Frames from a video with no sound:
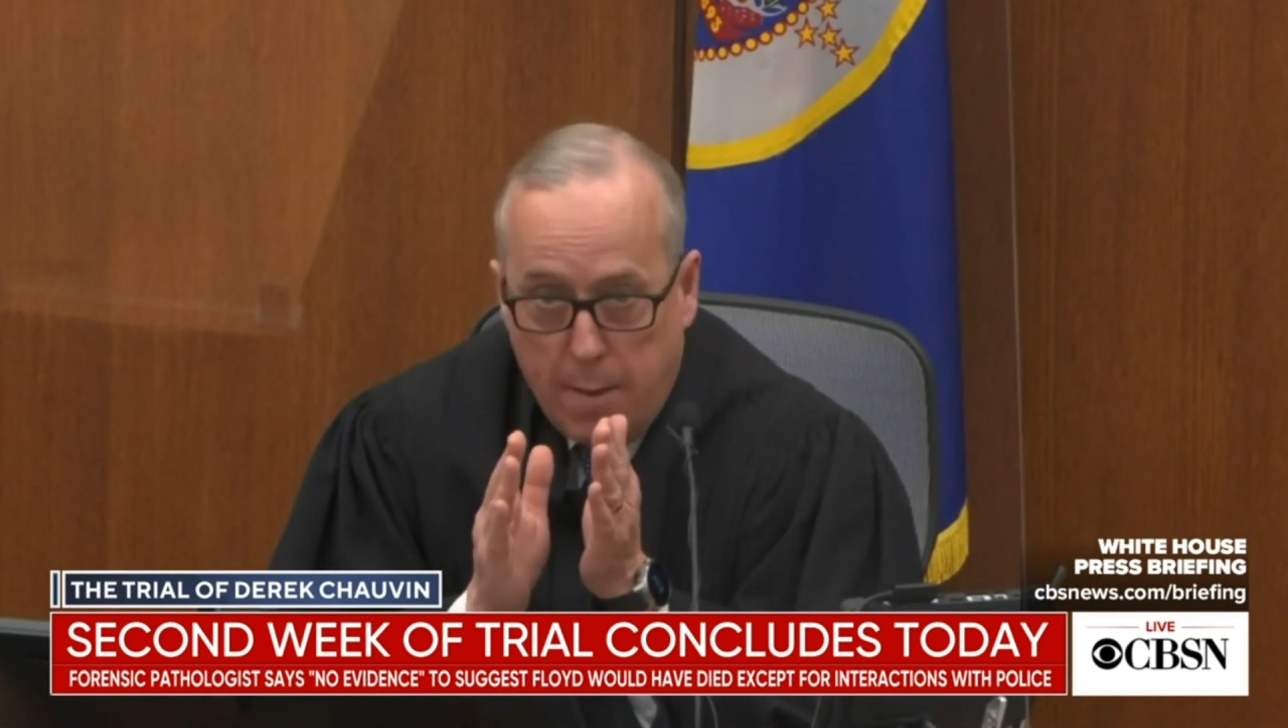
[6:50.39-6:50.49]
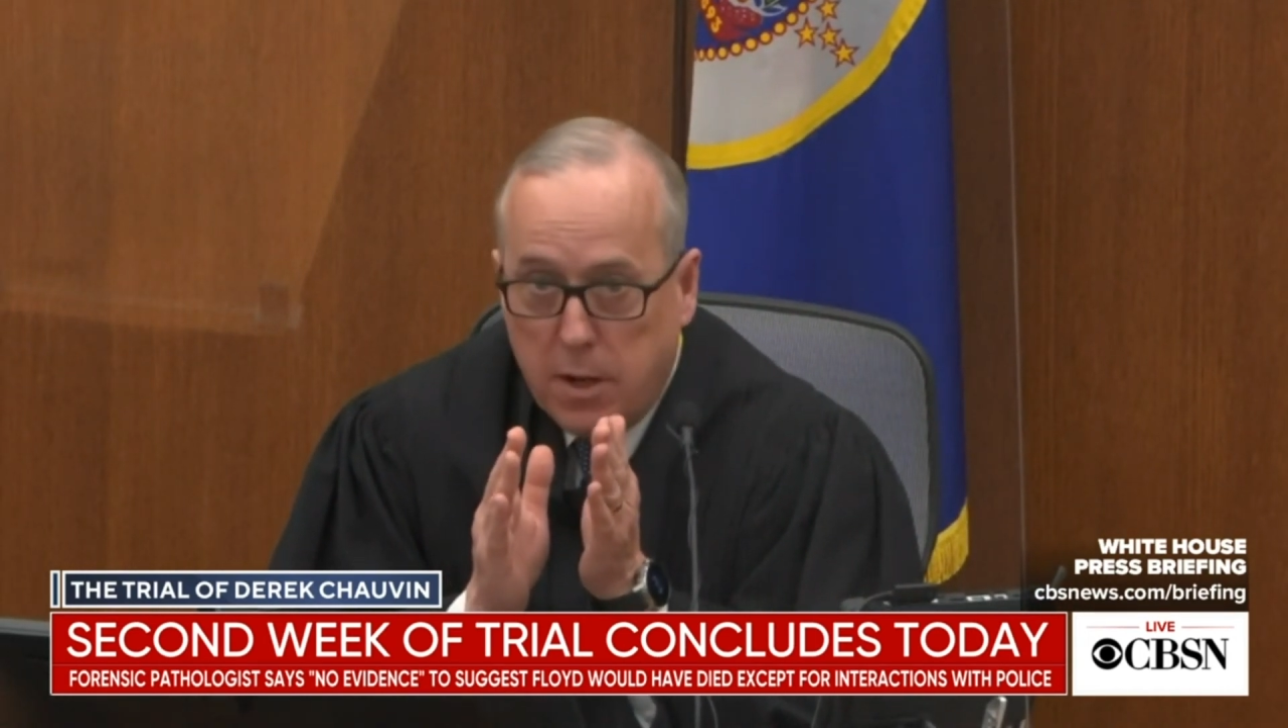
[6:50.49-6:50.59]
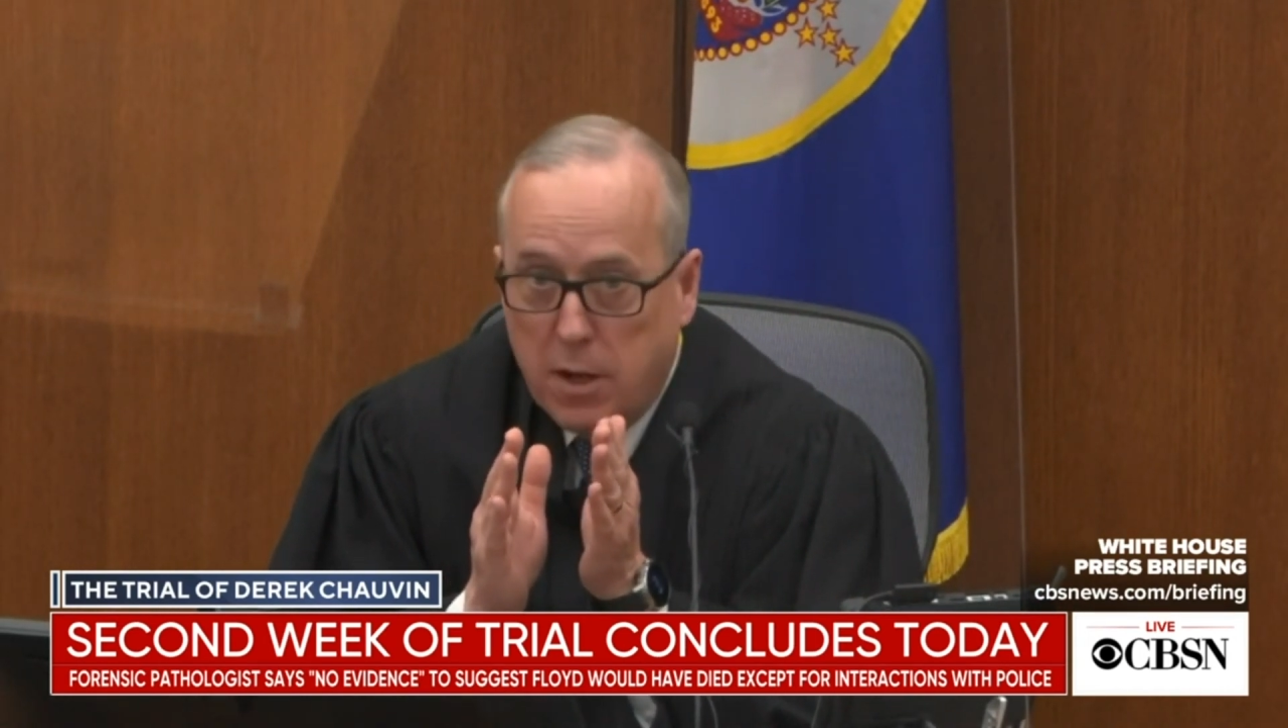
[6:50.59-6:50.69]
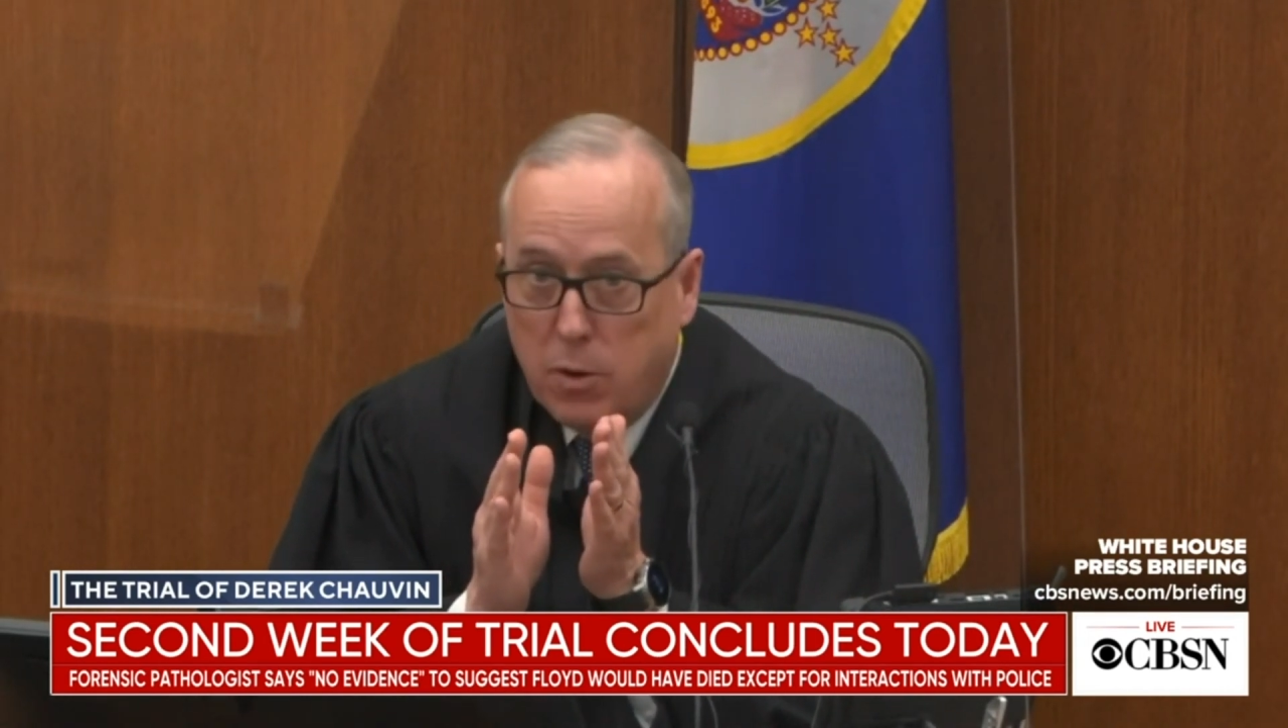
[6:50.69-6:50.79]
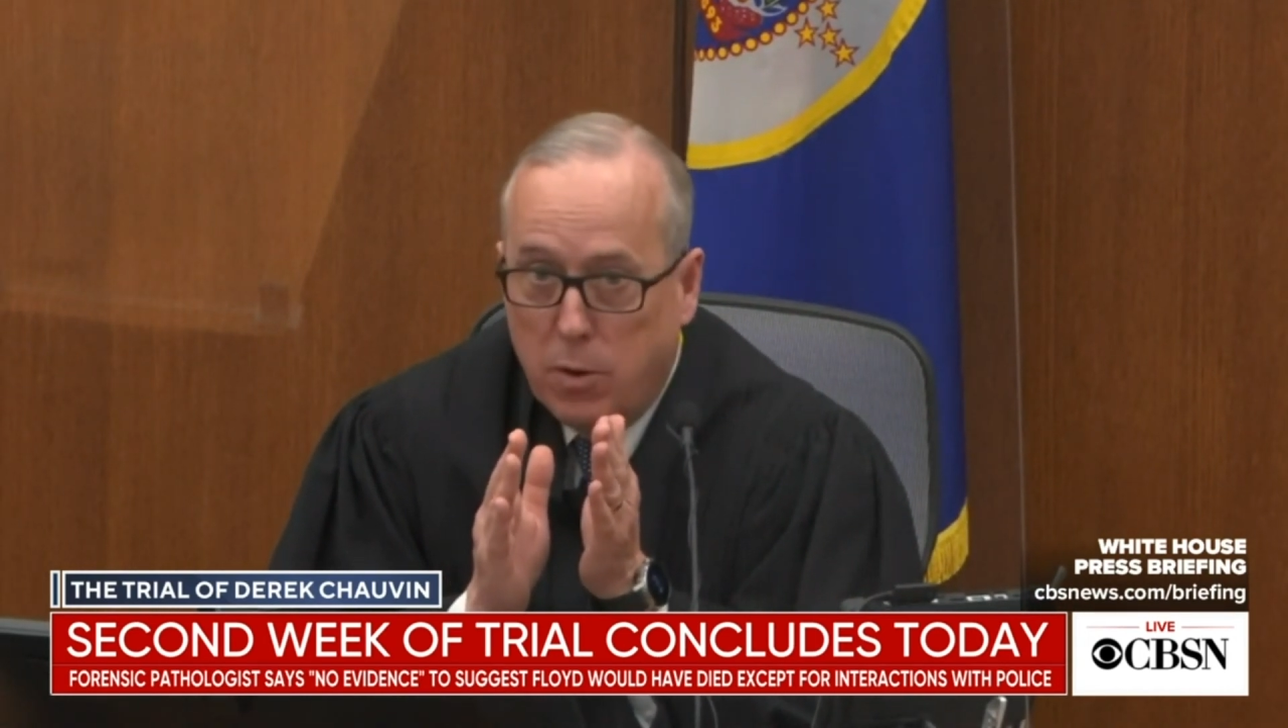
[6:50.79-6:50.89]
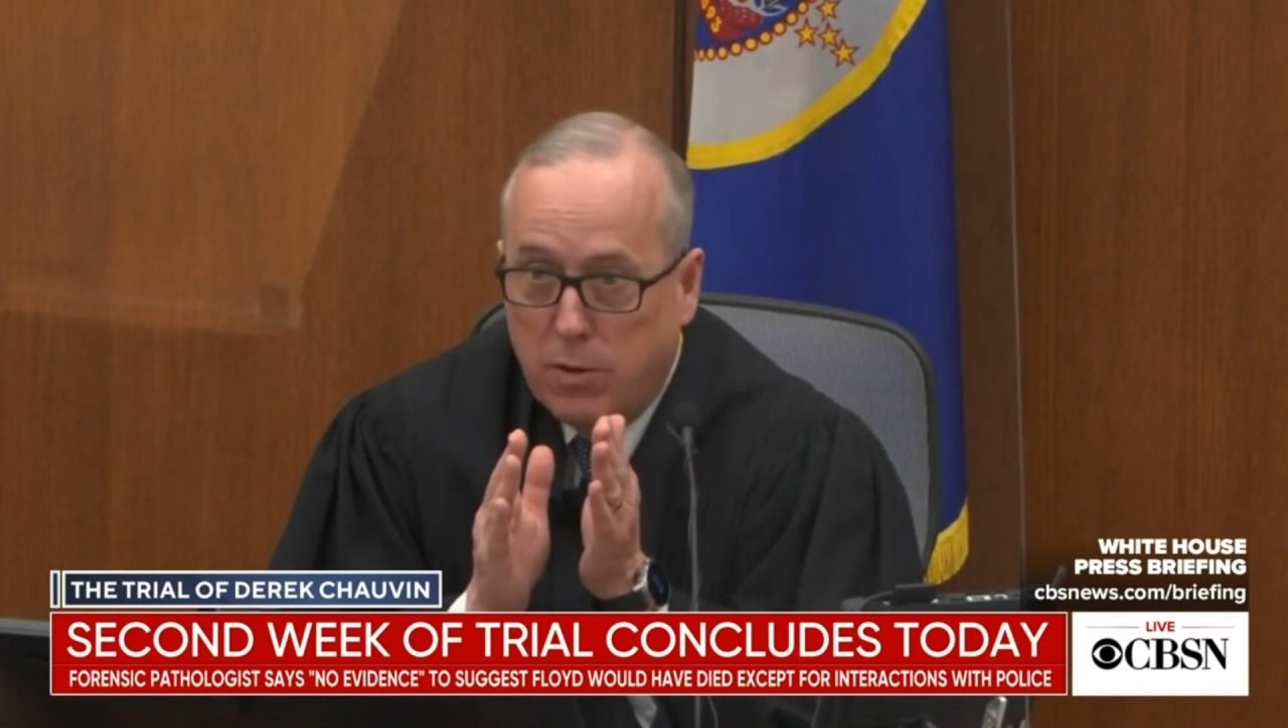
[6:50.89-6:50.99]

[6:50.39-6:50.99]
It's hard